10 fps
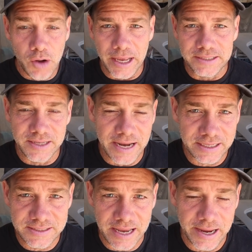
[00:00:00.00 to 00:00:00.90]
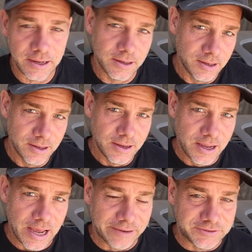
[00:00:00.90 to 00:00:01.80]
Okay, it's the next day.
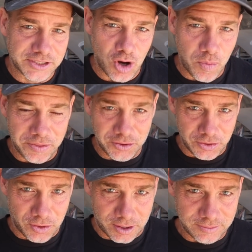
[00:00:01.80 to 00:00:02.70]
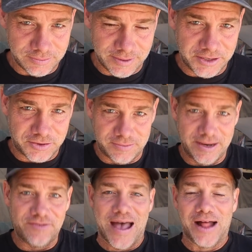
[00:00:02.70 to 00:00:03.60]
I've just opened the door and
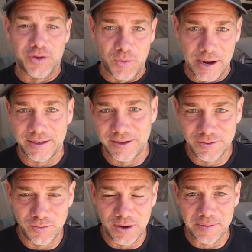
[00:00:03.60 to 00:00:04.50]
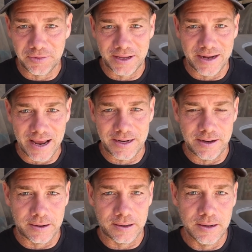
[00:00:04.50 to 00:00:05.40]
evaluated what I'm looking at
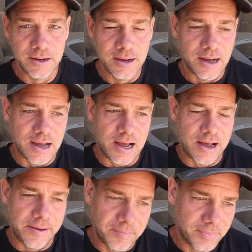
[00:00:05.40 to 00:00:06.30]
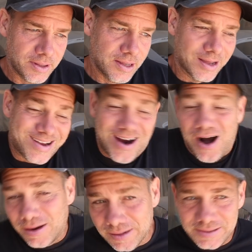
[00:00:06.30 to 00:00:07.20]
here.
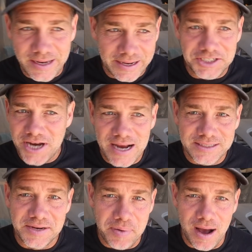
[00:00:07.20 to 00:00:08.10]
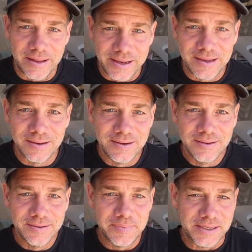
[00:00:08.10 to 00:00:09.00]
Car looks like a Jackson Pollock,
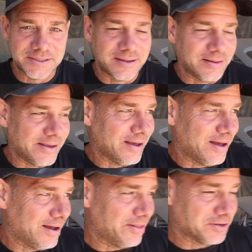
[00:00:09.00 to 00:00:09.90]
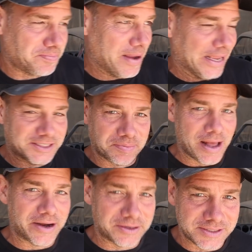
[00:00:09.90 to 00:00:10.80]
basically. There's paint
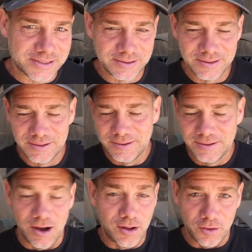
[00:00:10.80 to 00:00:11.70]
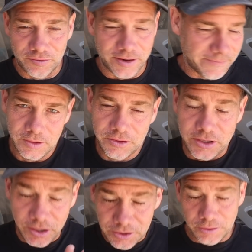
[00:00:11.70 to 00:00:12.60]
splatters all over it. The
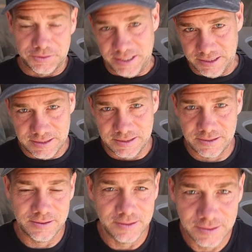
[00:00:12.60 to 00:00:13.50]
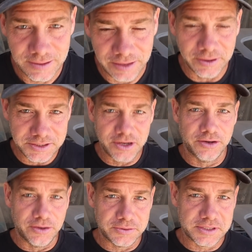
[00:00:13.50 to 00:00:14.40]
good news is, and there is good
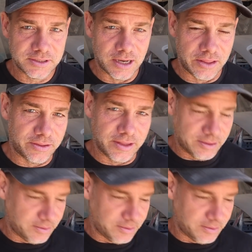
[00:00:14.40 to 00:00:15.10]
news, other than